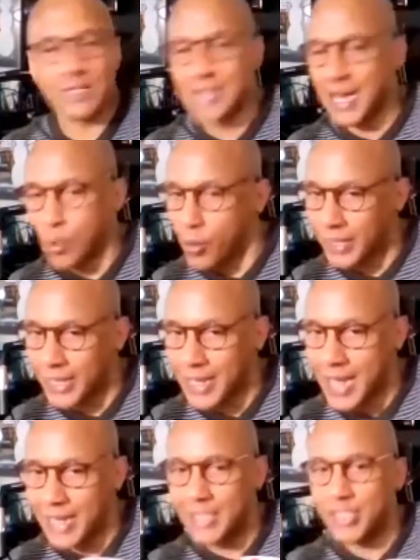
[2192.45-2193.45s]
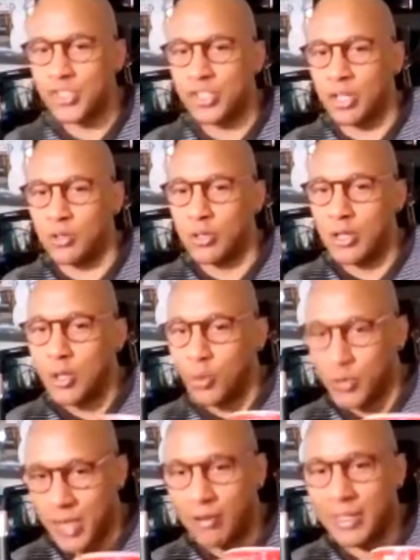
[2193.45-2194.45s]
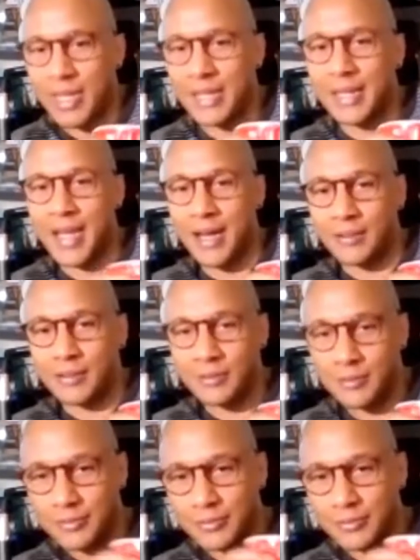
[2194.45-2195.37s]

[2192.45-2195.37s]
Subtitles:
Because I don't want to get out of this show without getting it out.